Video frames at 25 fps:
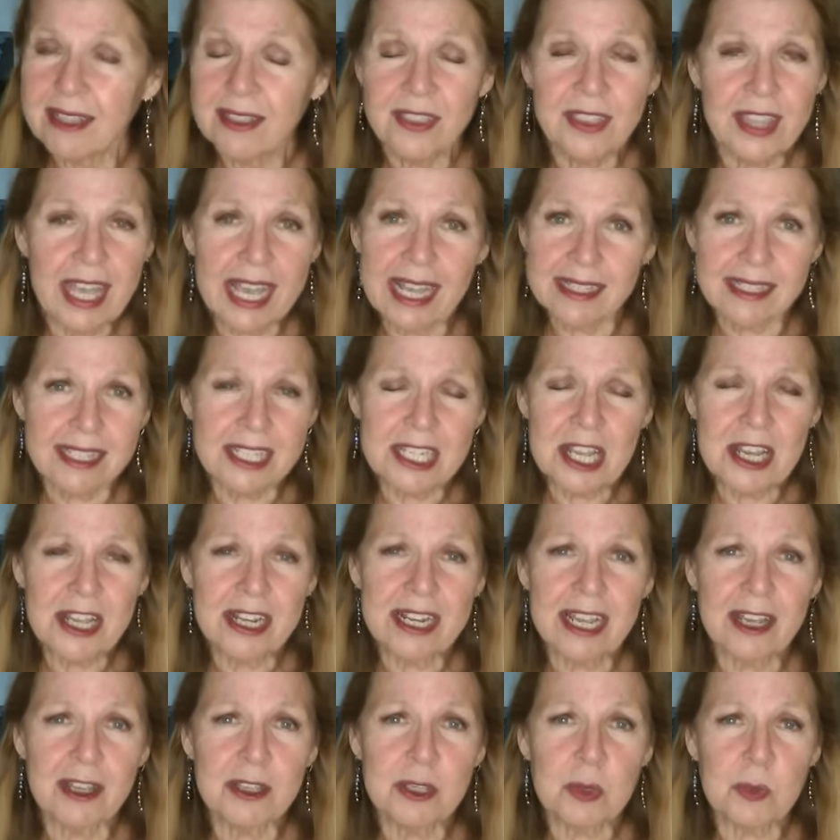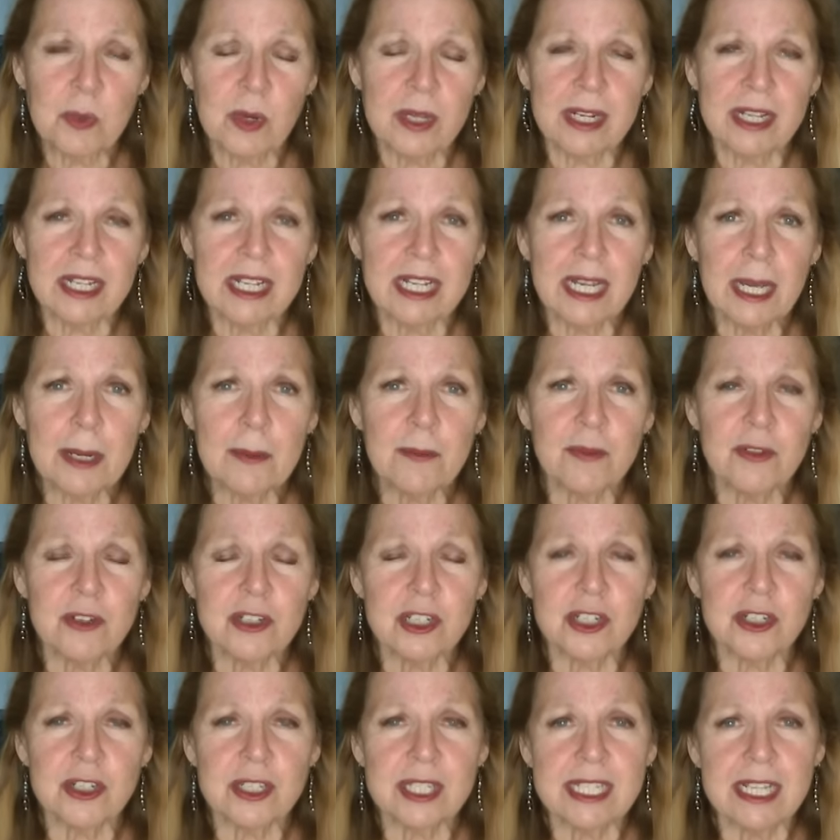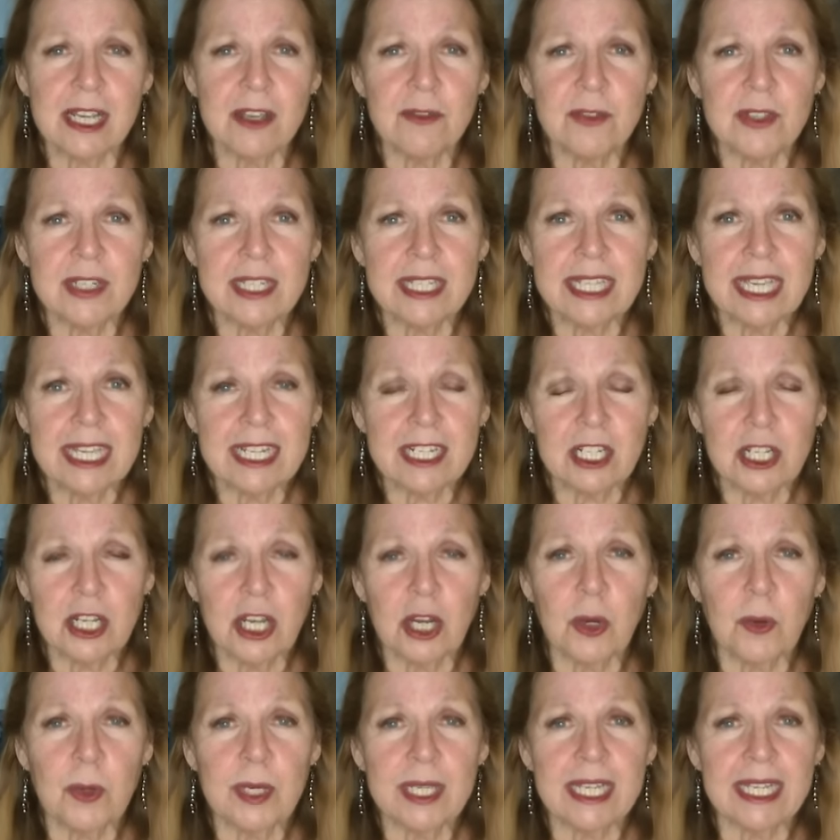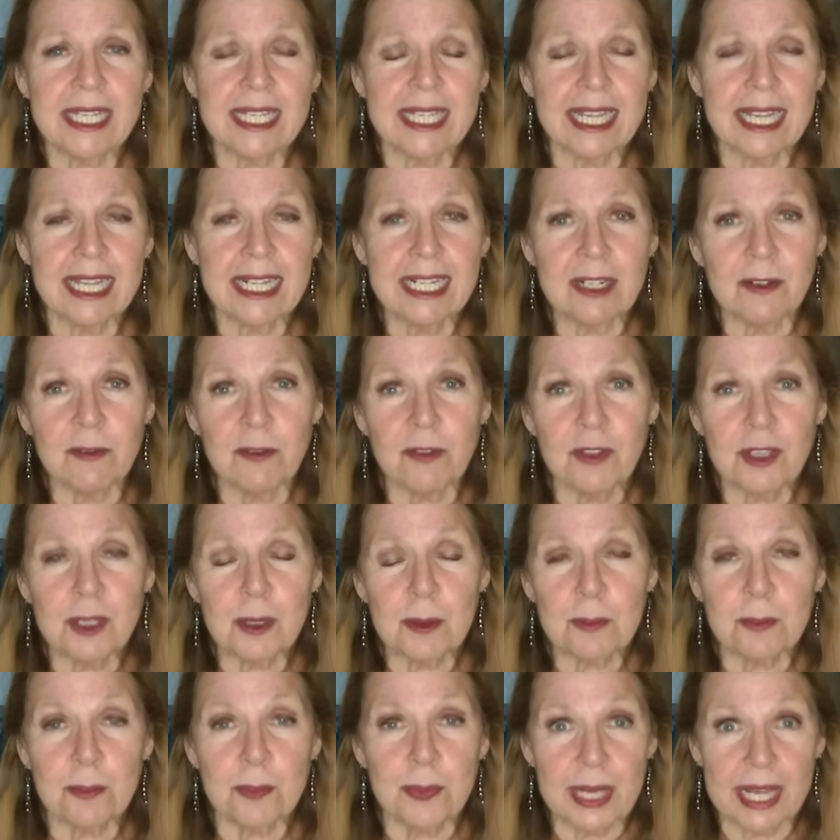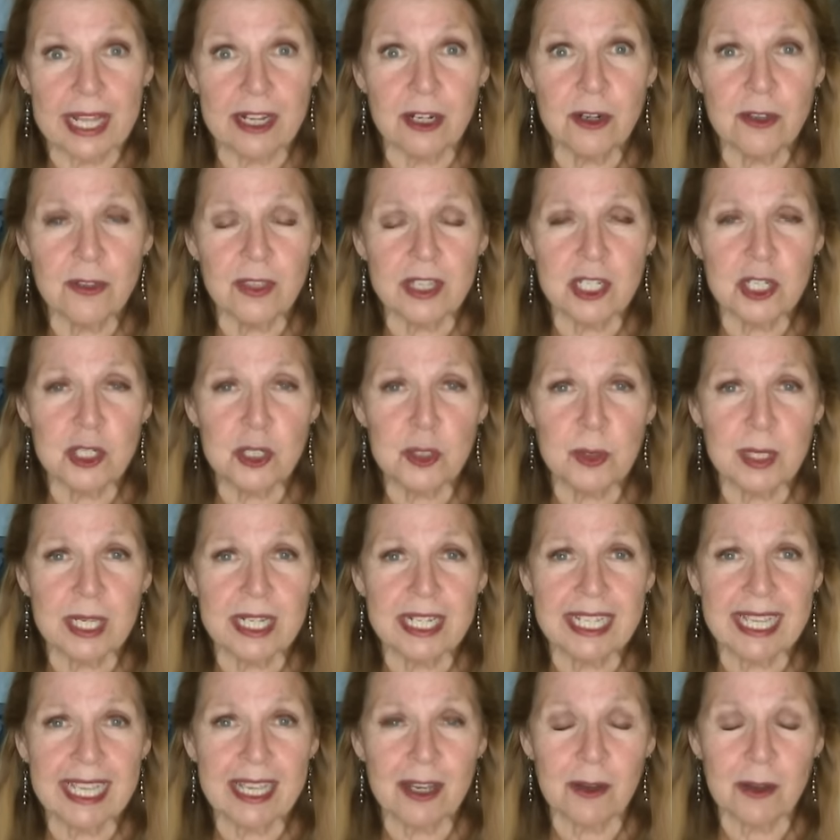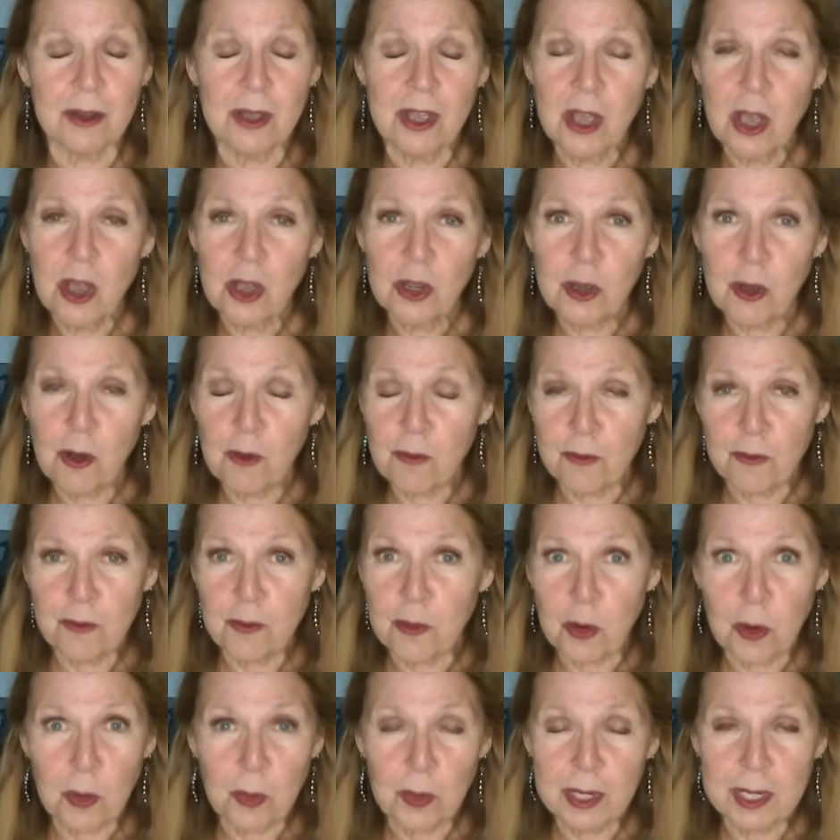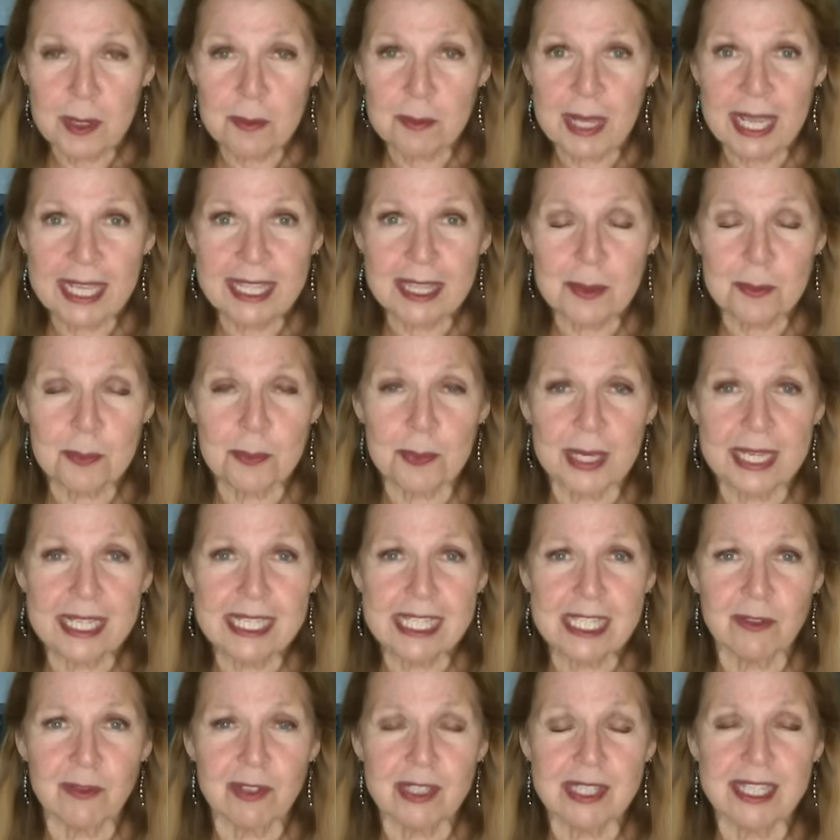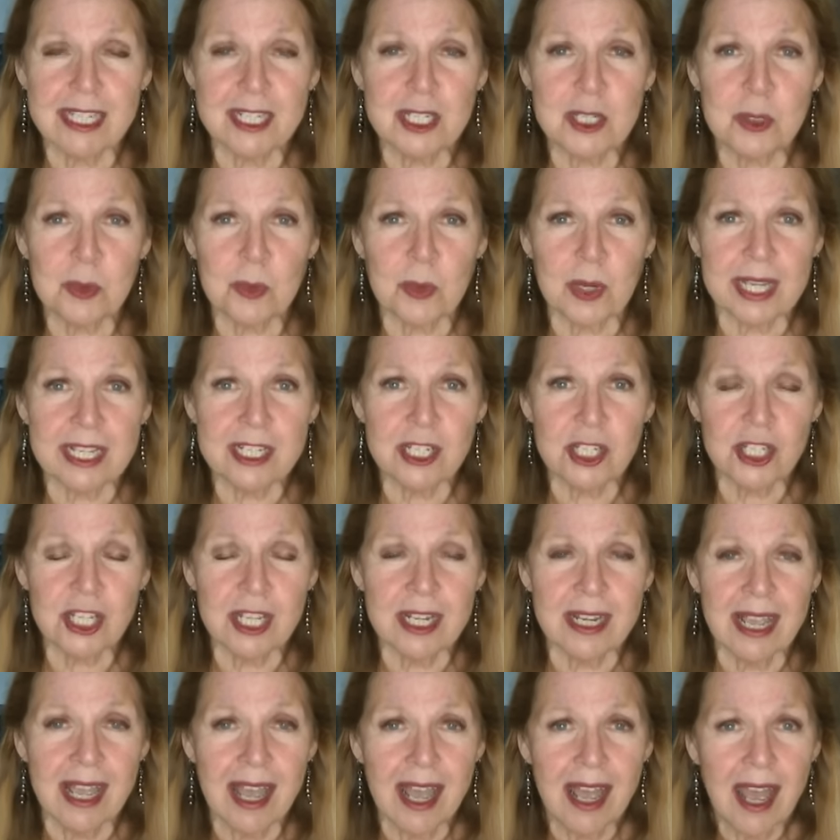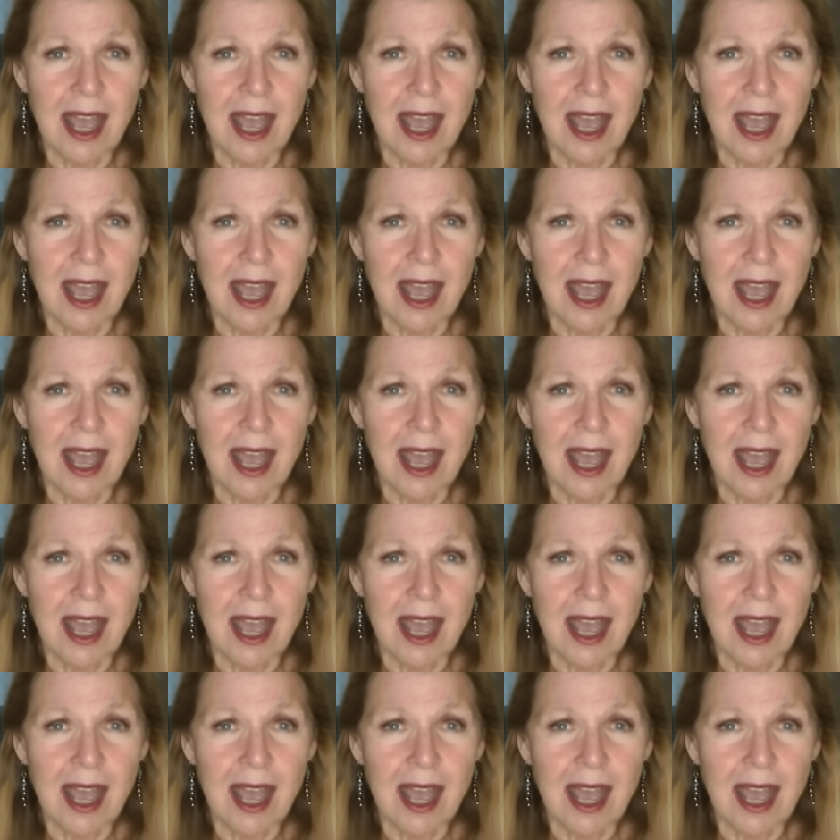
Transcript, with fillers: That's not how you want to comfort yourself and get going again and feel better that you can get go forward and make the best of a situation.